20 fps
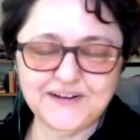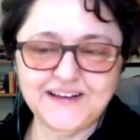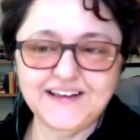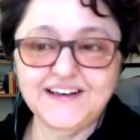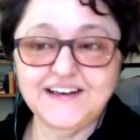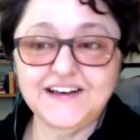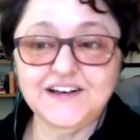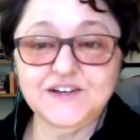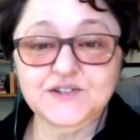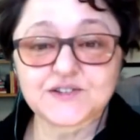
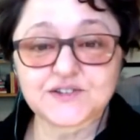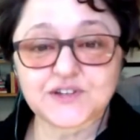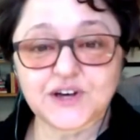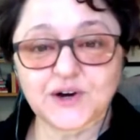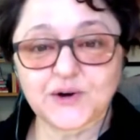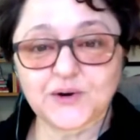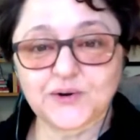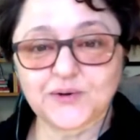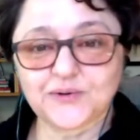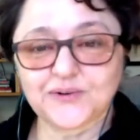
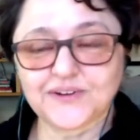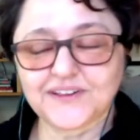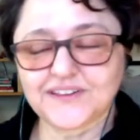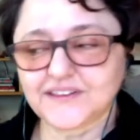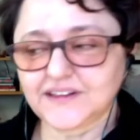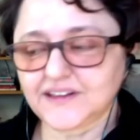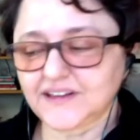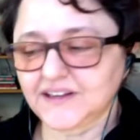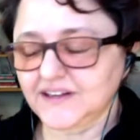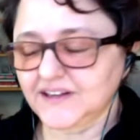So
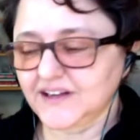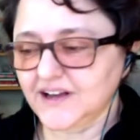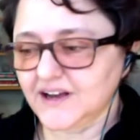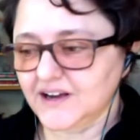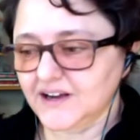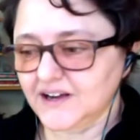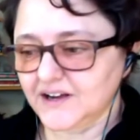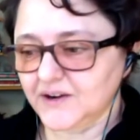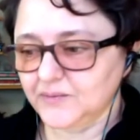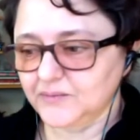the,
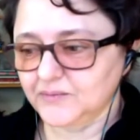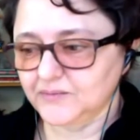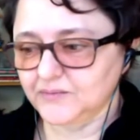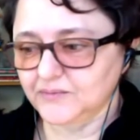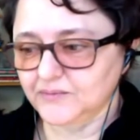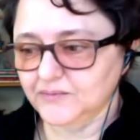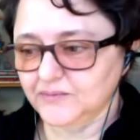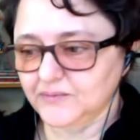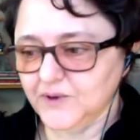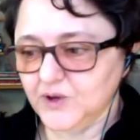
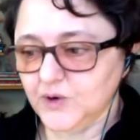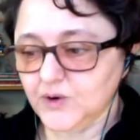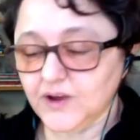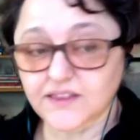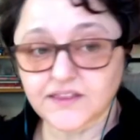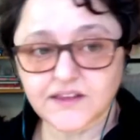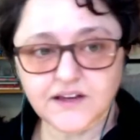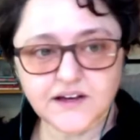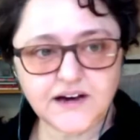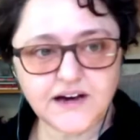you know, I
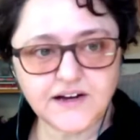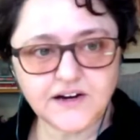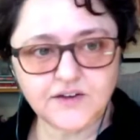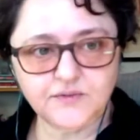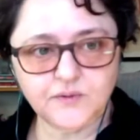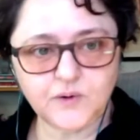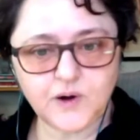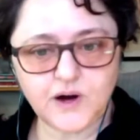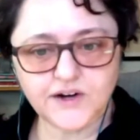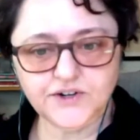think kind of
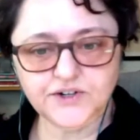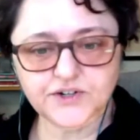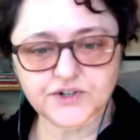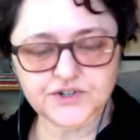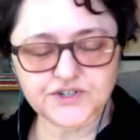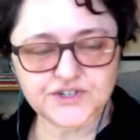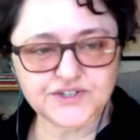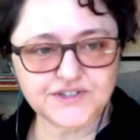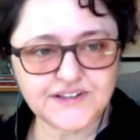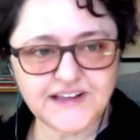
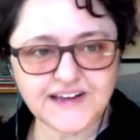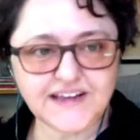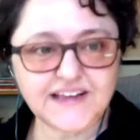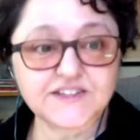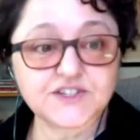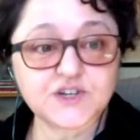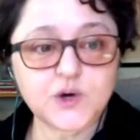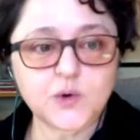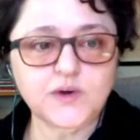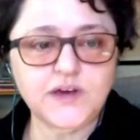like
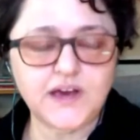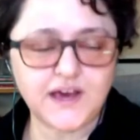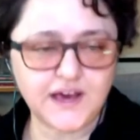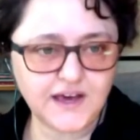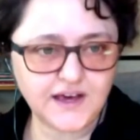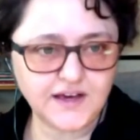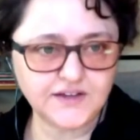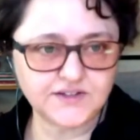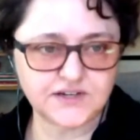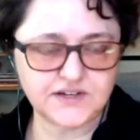it's
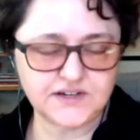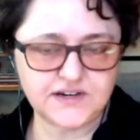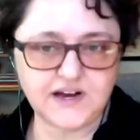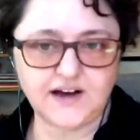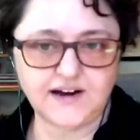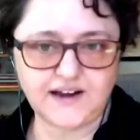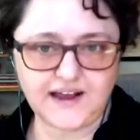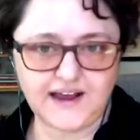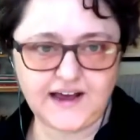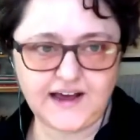okay to
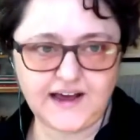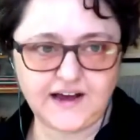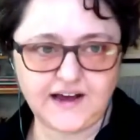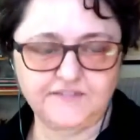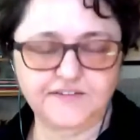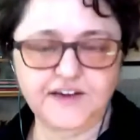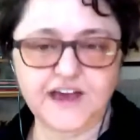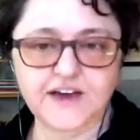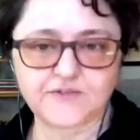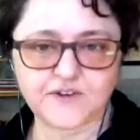not
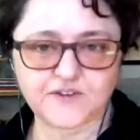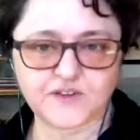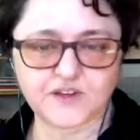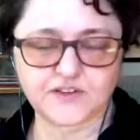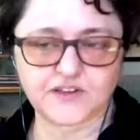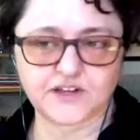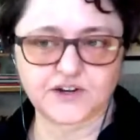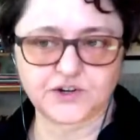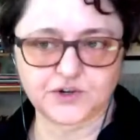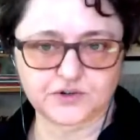have everything
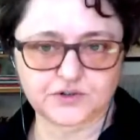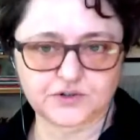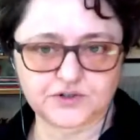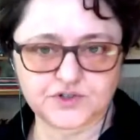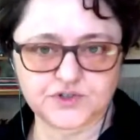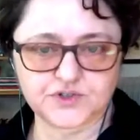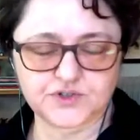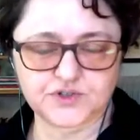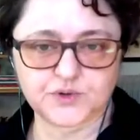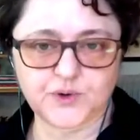that
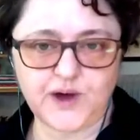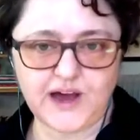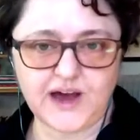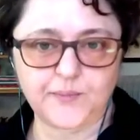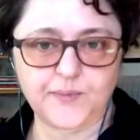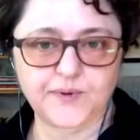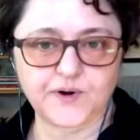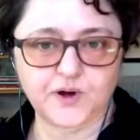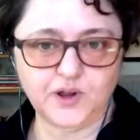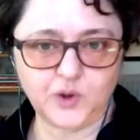nourishes you
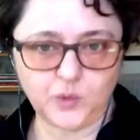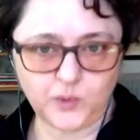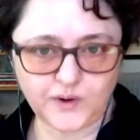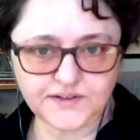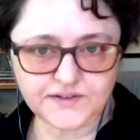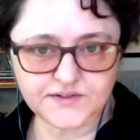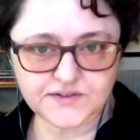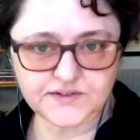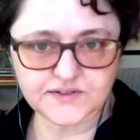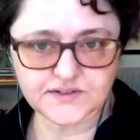happen all at
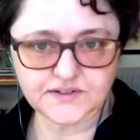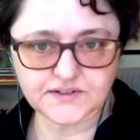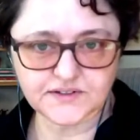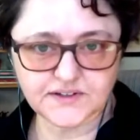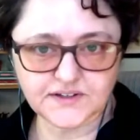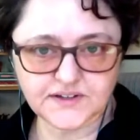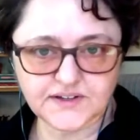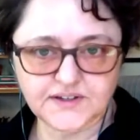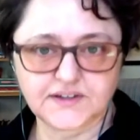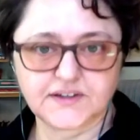once.
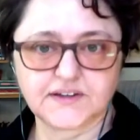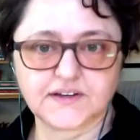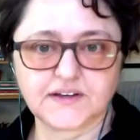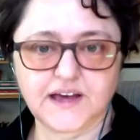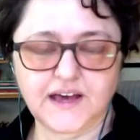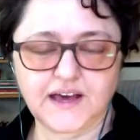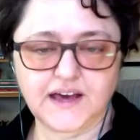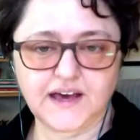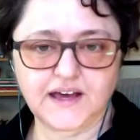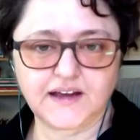
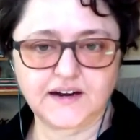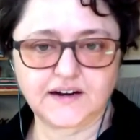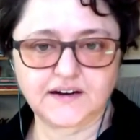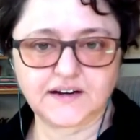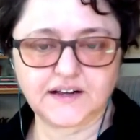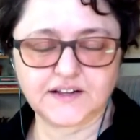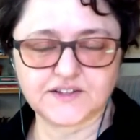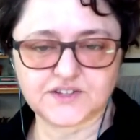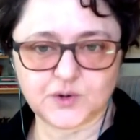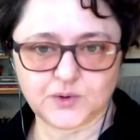And
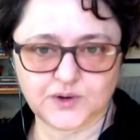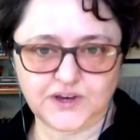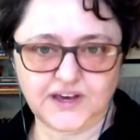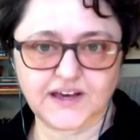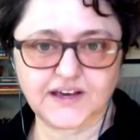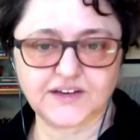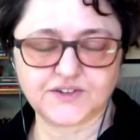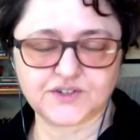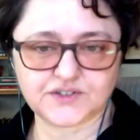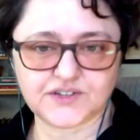it's
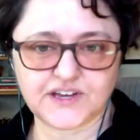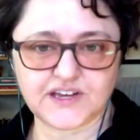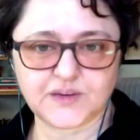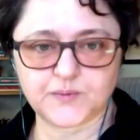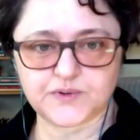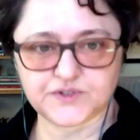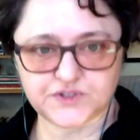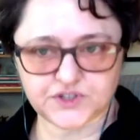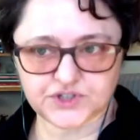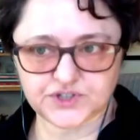okay to take
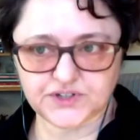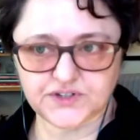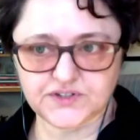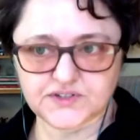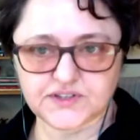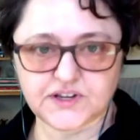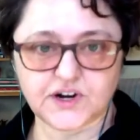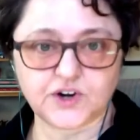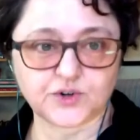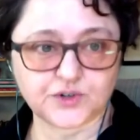positions
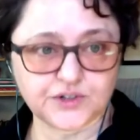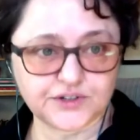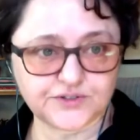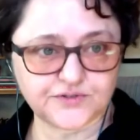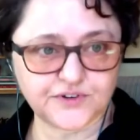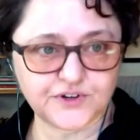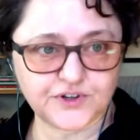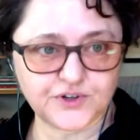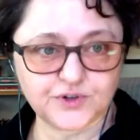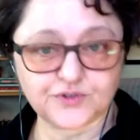that are good for
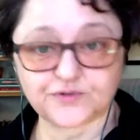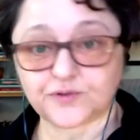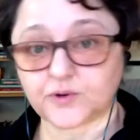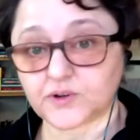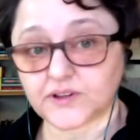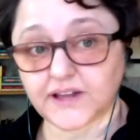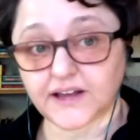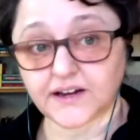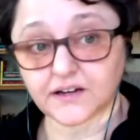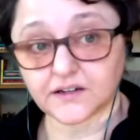you for
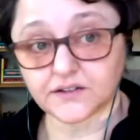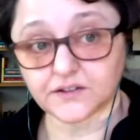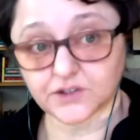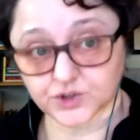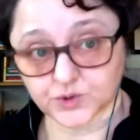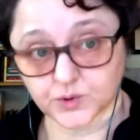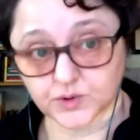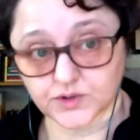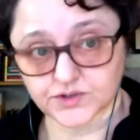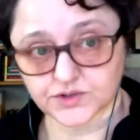like the
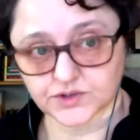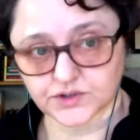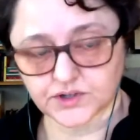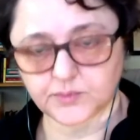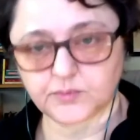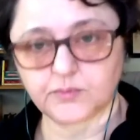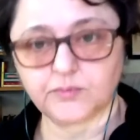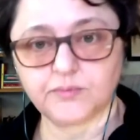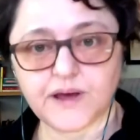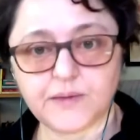short
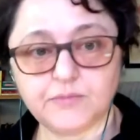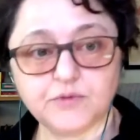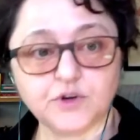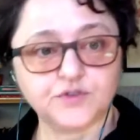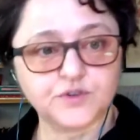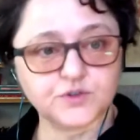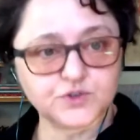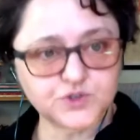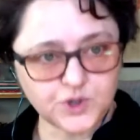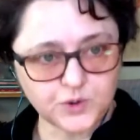term and move
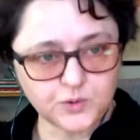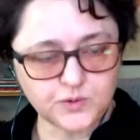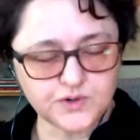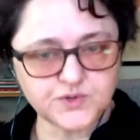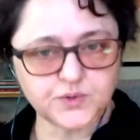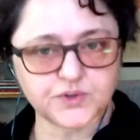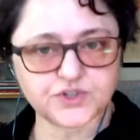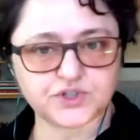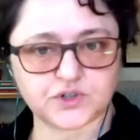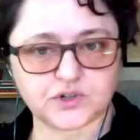you towards
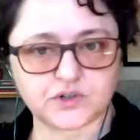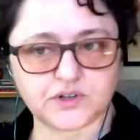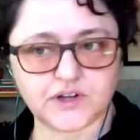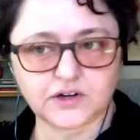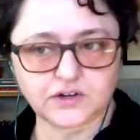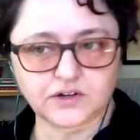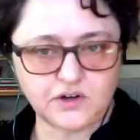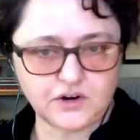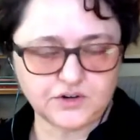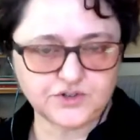what your
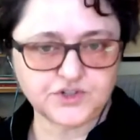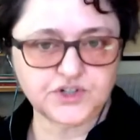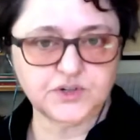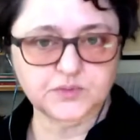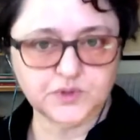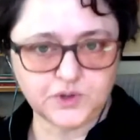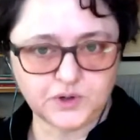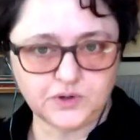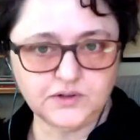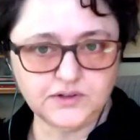like longer term
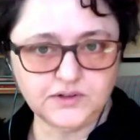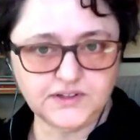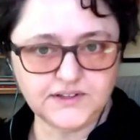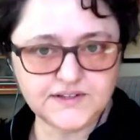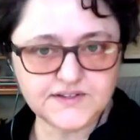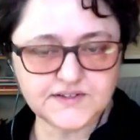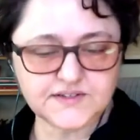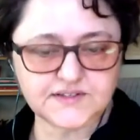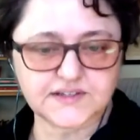goal is.